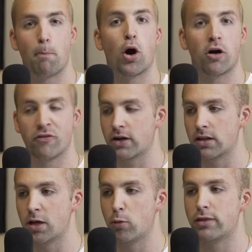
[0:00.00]

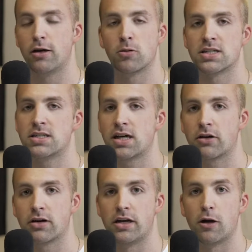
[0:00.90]
perfectly, with no
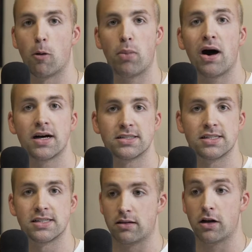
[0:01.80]
stuttering, no
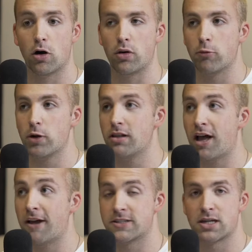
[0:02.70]
pauses. You know, in real
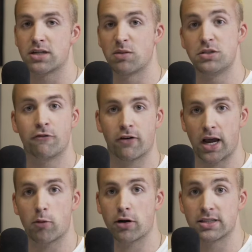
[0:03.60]
life, sometimes you
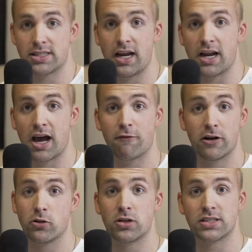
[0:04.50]
forget what you're saying halfway
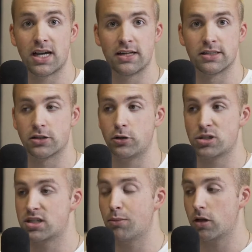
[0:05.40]
through the sentence, or you
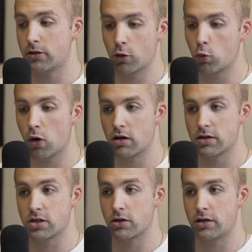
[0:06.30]
stumble on your
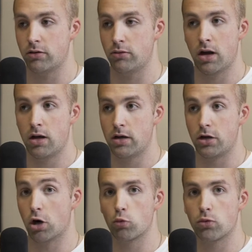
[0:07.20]
words, or you
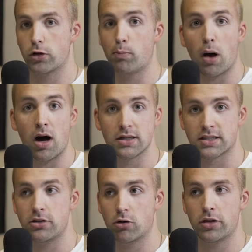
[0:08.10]
pause
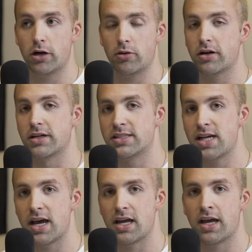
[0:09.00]
because you don't really know what you're going to
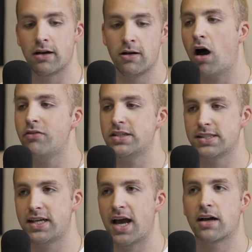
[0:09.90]
say. And
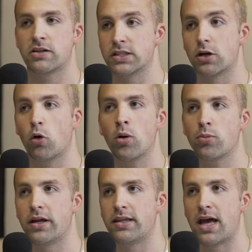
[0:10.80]
obviously actors
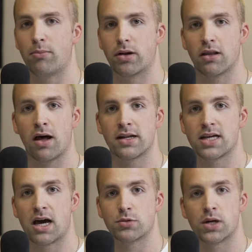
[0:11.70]
incorporate that, but a lot of
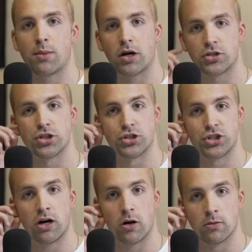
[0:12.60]
times when I'm watching a
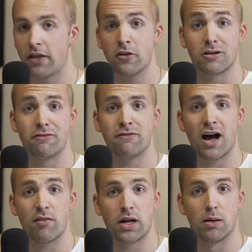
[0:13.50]
show and there's a
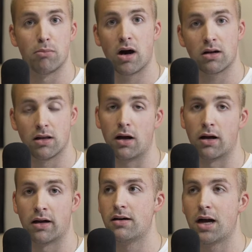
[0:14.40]
5-minute
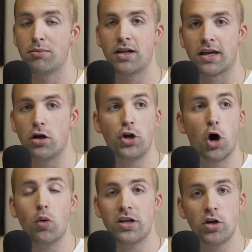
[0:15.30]
monologue, I'm like,
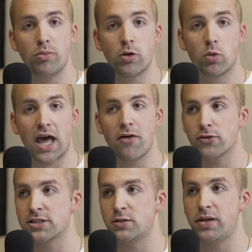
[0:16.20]
no human would ever
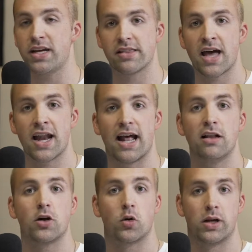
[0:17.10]
speak that
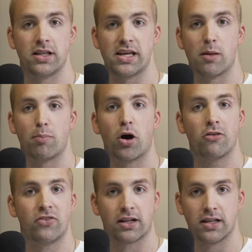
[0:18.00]
eloquently and
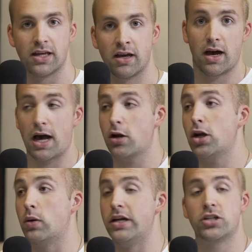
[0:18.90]
perfectly. I don't
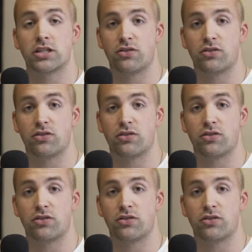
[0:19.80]
know, it just